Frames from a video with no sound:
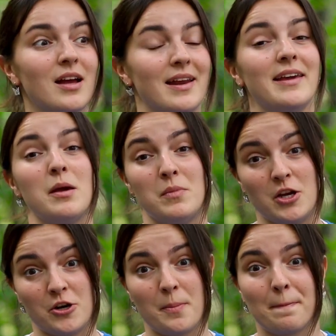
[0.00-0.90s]
and I came
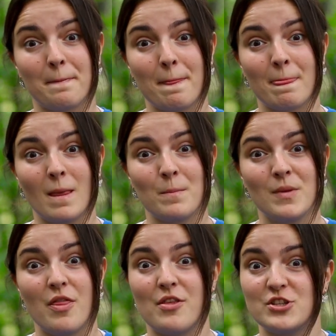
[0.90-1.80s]
here.
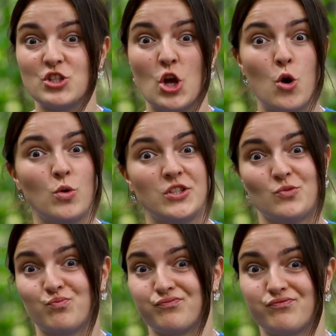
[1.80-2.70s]
The snow was.